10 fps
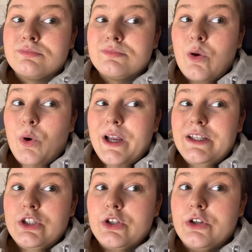what can
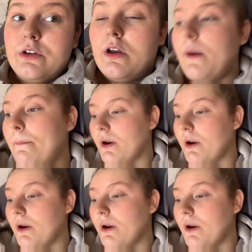you do? But